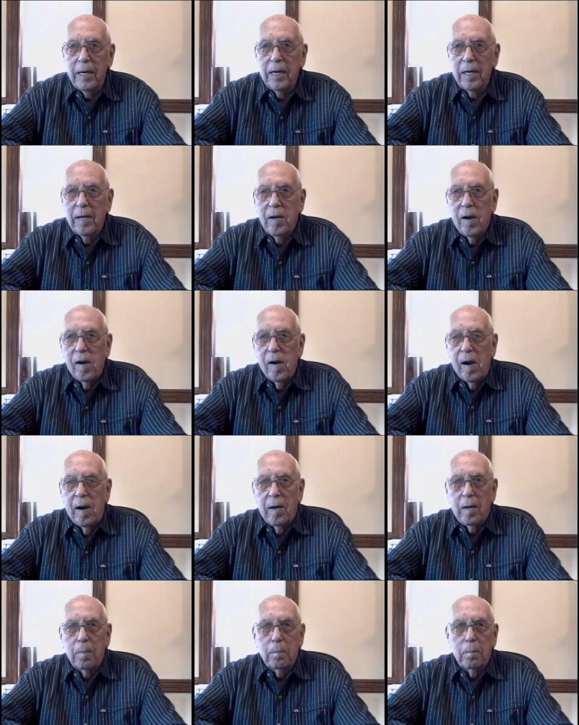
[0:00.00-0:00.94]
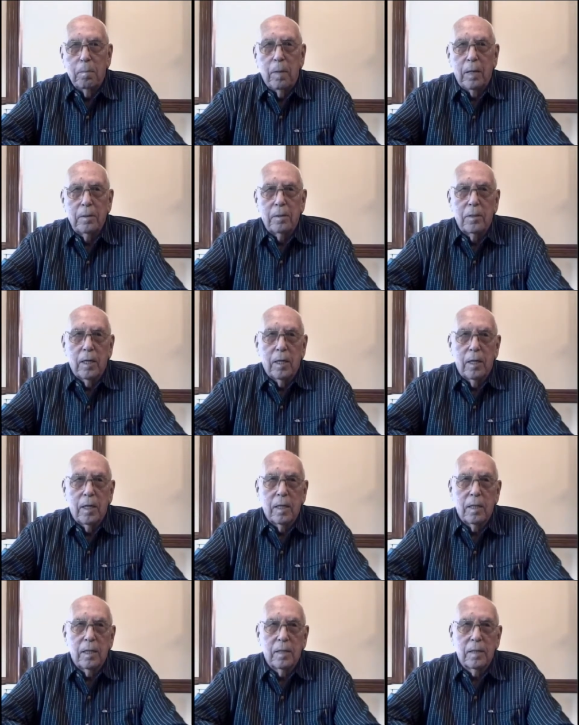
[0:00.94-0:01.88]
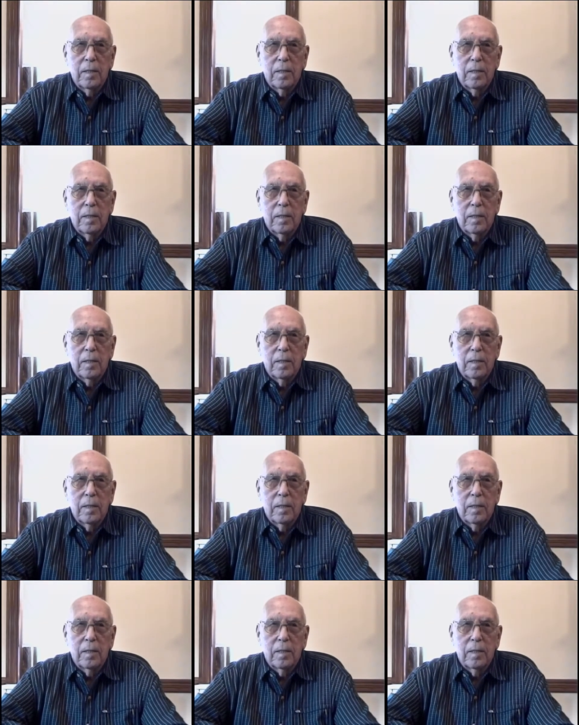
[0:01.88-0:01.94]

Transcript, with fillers: Right. But